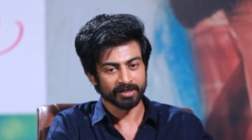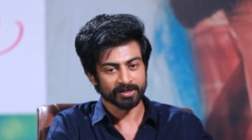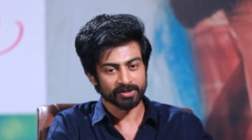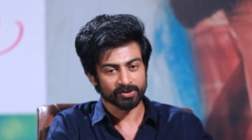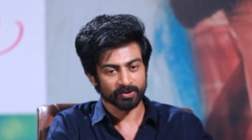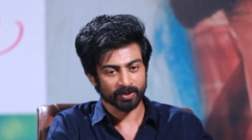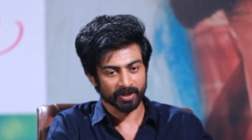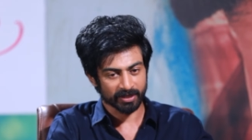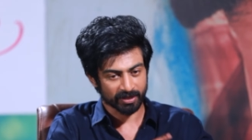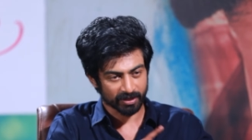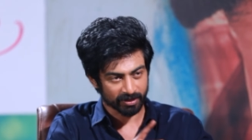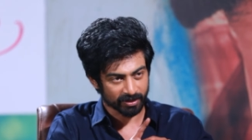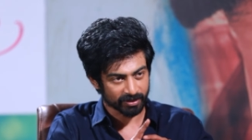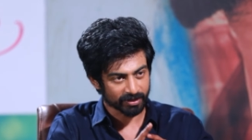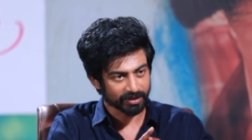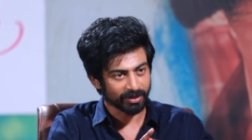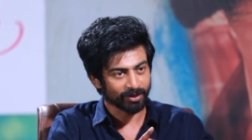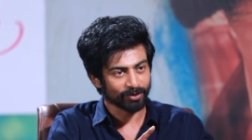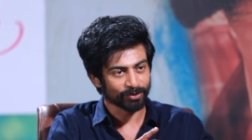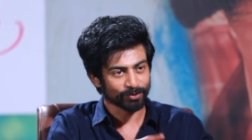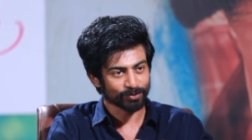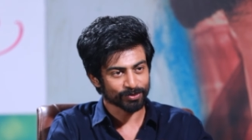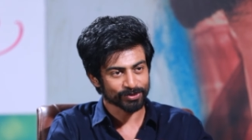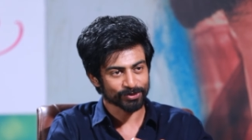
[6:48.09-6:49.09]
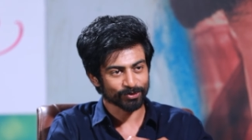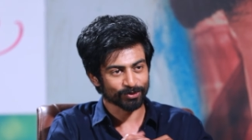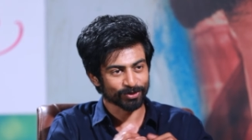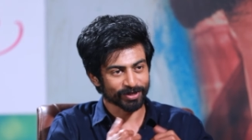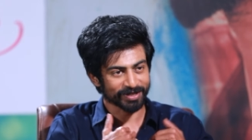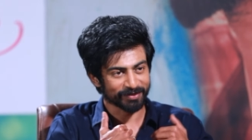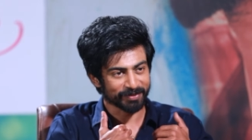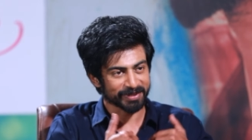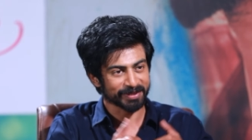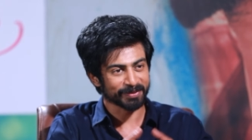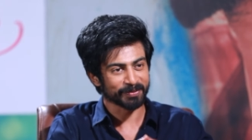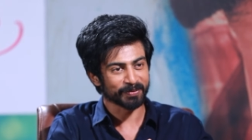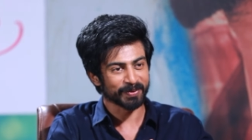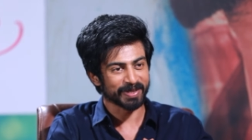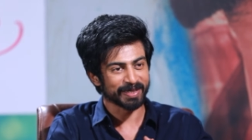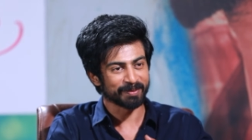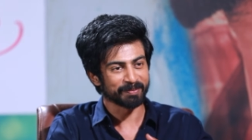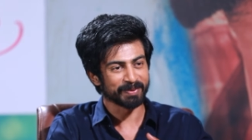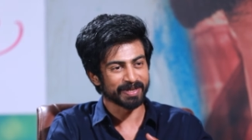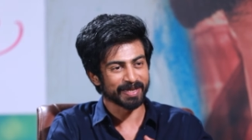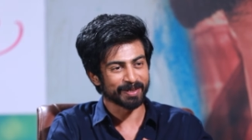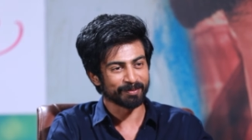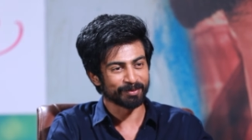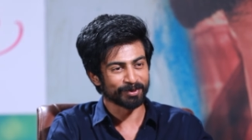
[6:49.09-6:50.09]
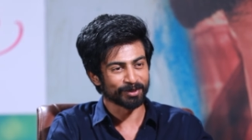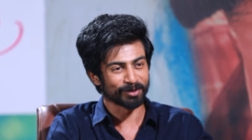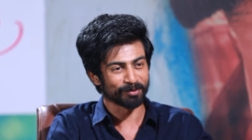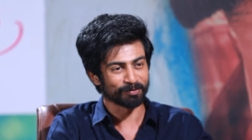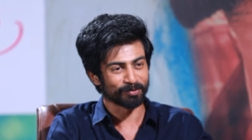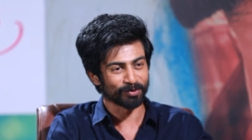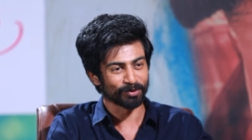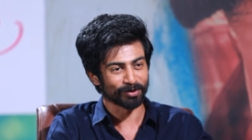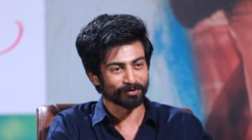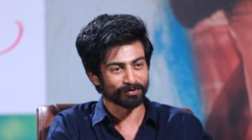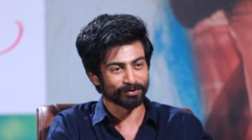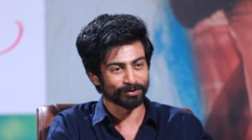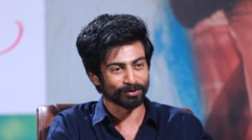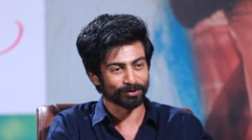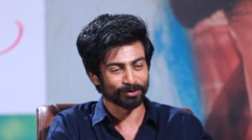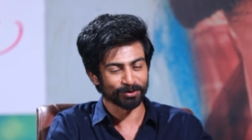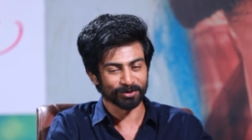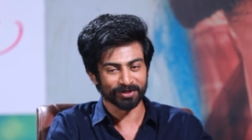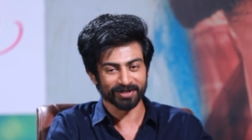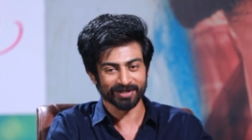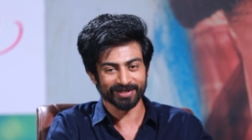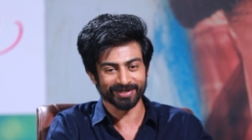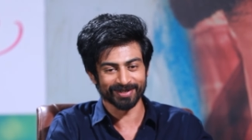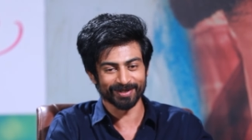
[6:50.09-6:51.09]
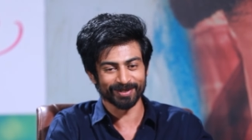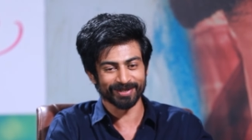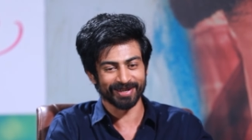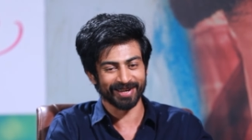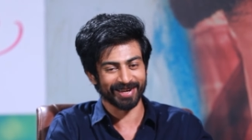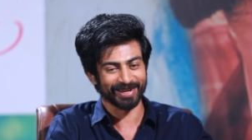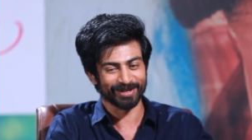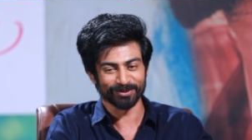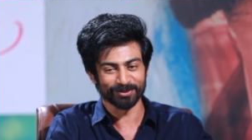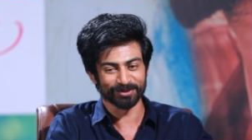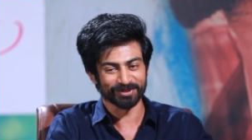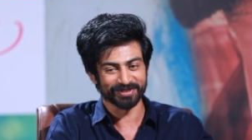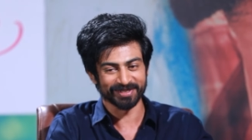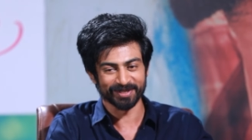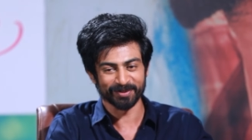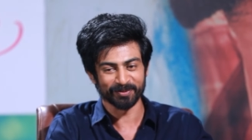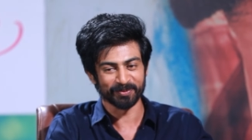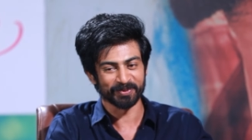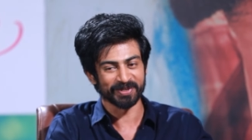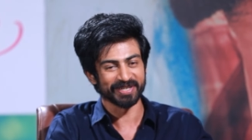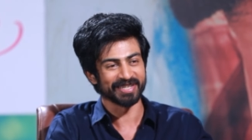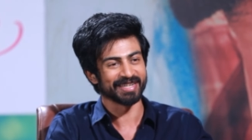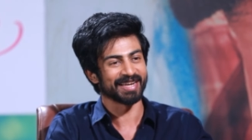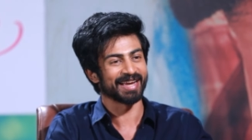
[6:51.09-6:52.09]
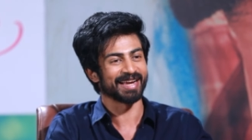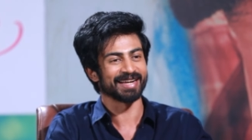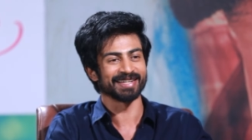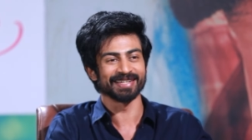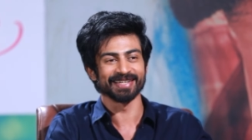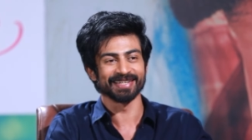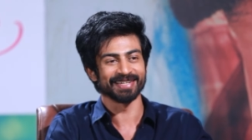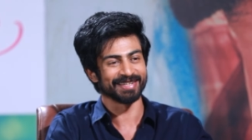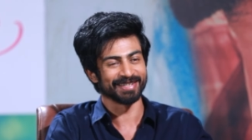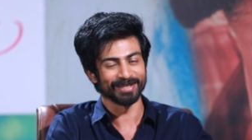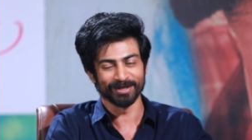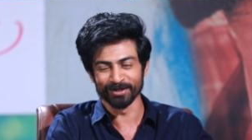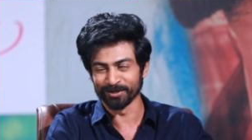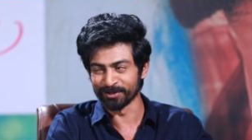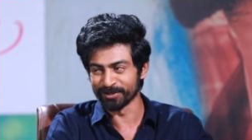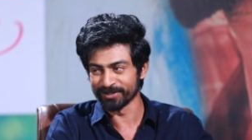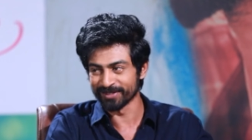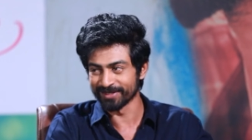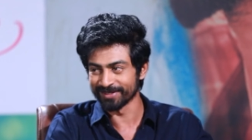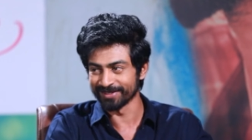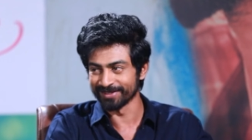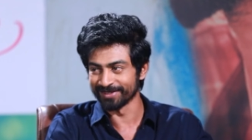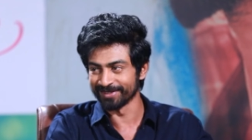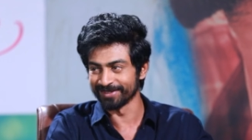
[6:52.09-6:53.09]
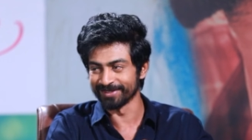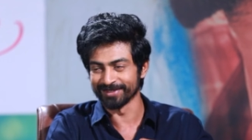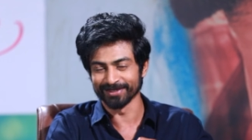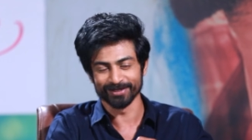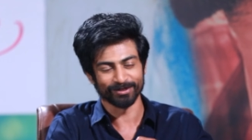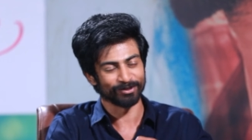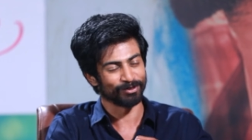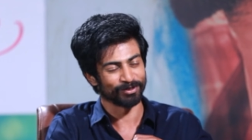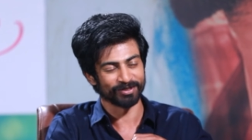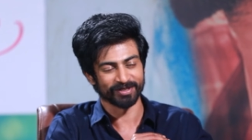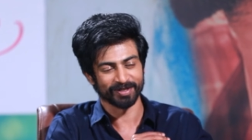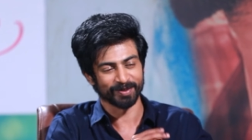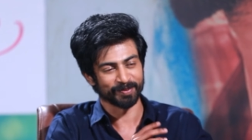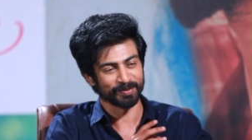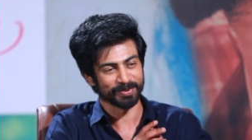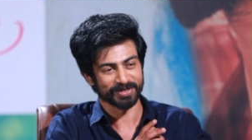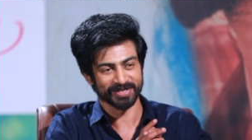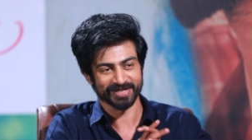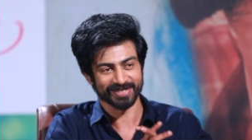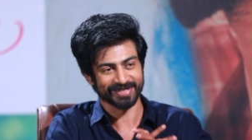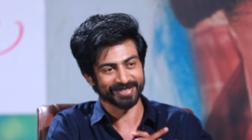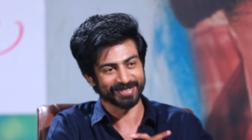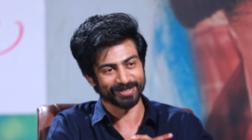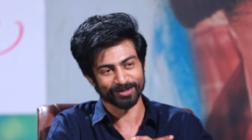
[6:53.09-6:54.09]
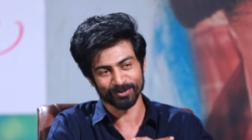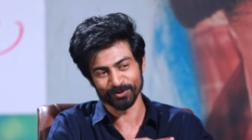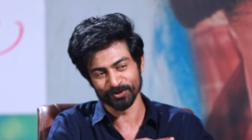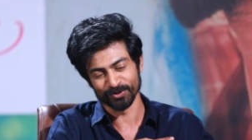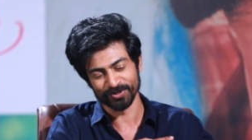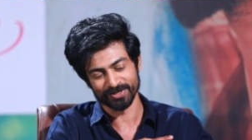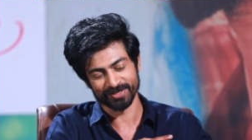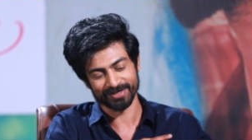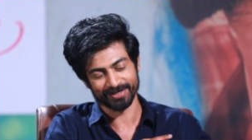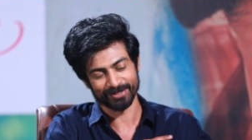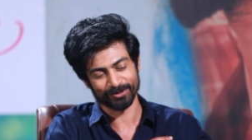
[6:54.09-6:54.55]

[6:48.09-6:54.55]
So I think the doubt was only whether we'll be able to pull off the role. I don't think we had any doubt on Ramesh at all.